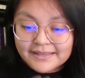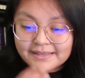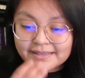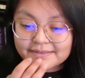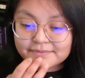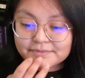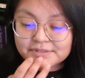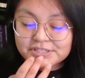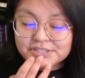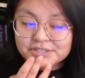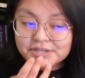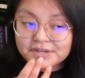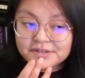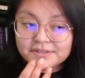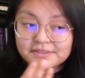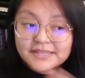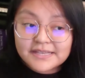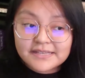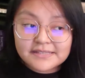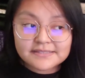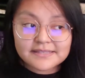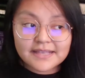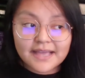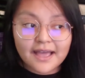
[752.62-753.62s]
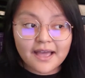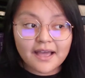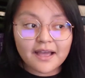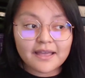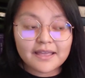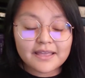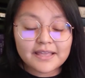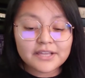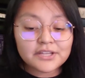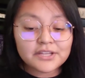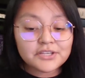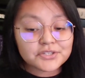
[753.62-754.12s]
which are things that
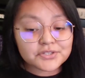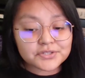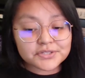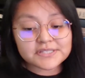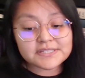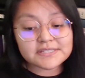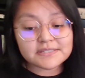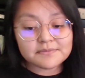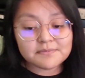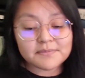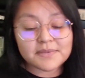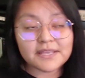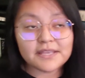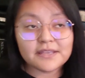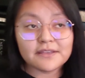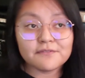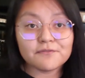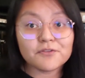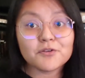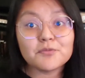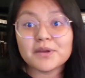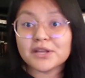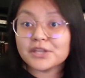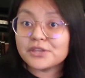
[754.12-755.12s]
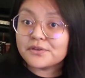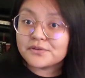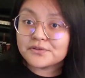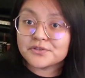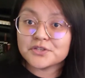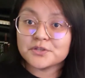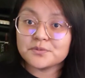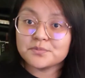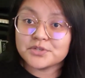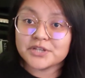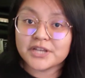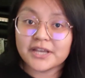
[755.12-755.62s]
interest me for my
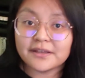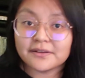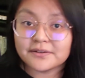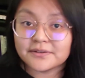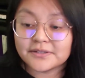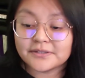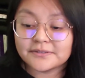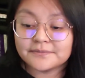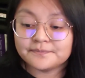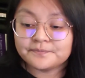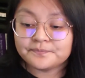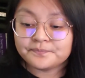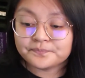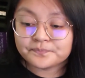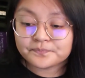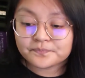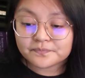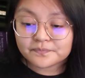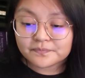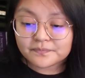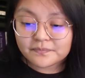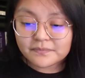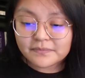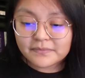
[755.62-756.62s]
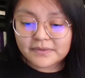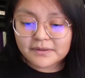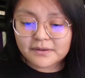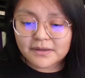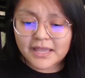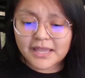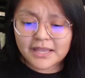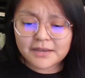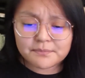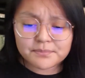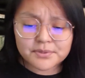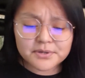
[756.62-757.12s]
YouTube channel,
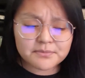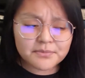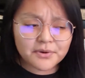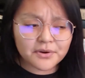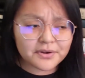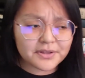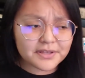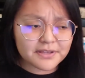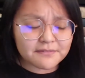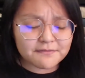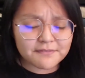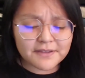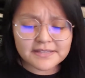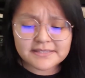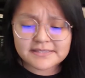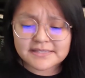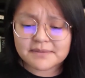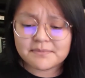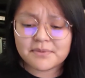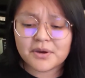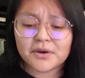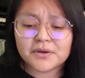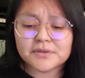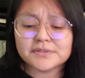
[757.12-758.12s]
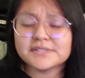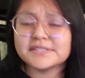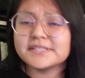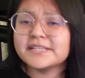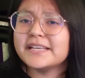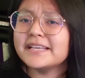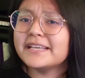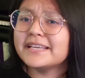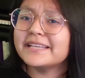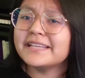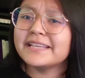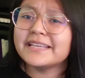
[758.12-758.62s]
and promoting events I'm
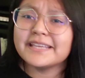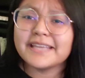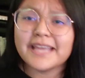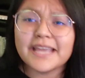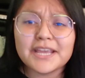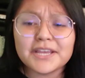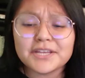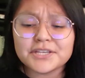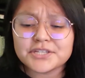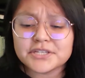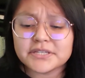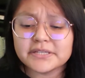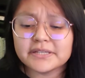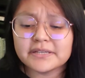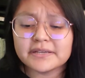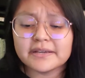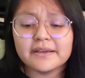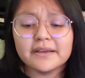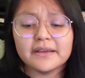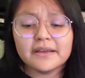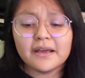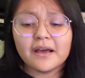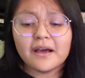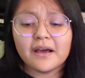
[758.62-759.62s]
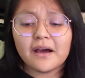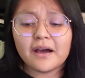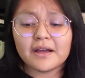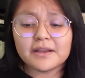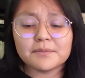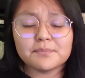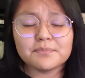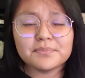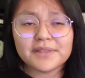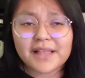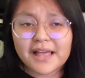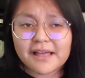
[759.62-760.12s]
hosting and engaging on a
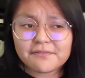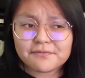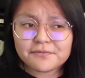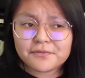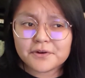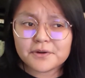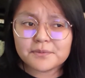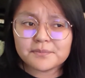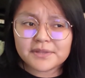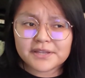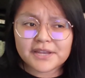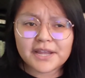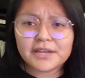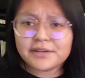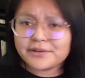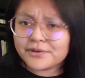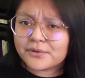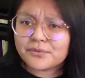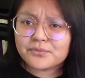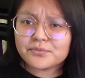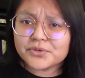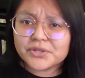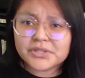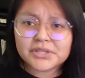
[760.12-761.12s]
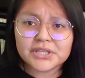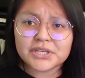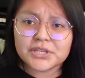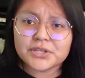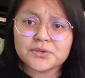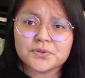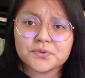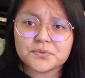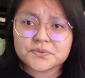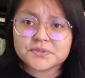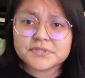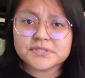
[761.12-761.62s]
platform that I don't really
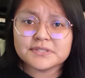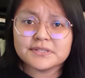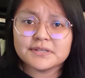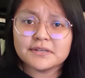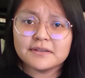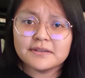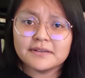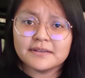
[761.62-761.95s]
use.